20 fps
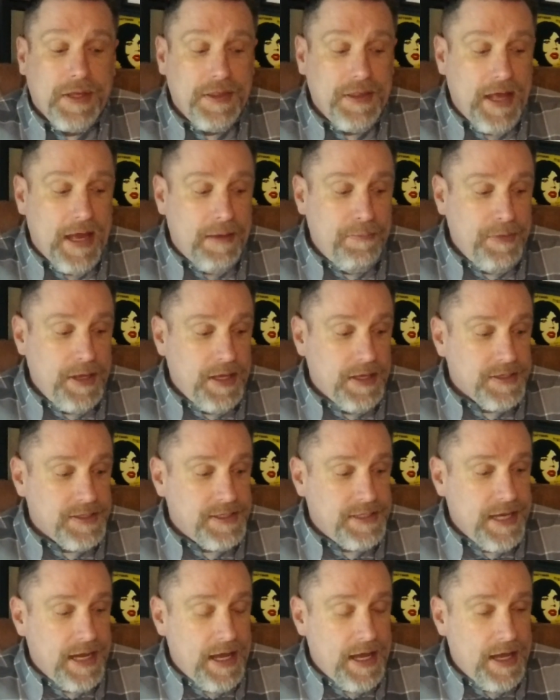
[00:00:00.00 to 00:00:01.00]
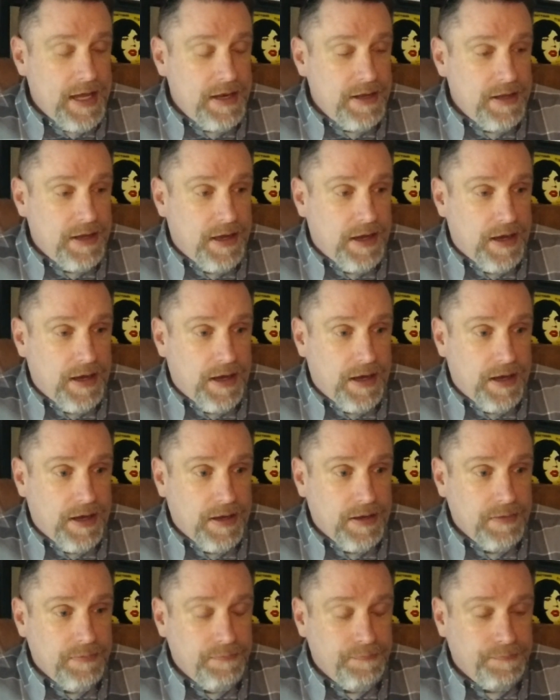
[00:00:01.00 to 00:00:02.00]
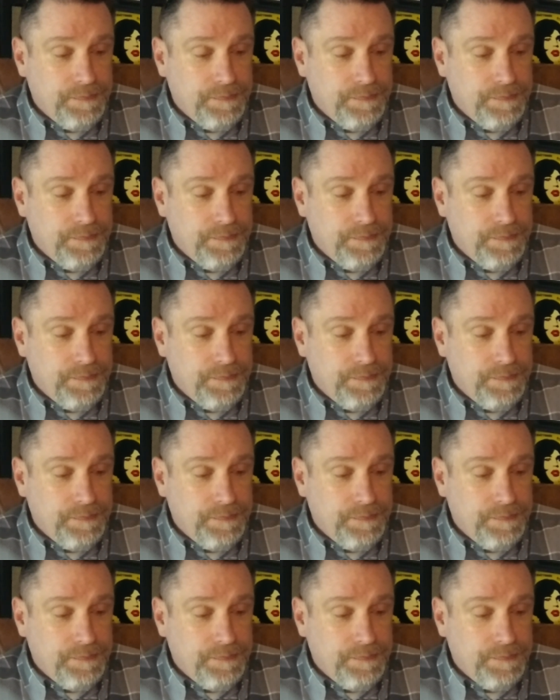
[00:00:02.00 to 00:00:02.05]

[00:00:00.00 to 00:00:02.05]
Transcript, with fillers: That being said, uh,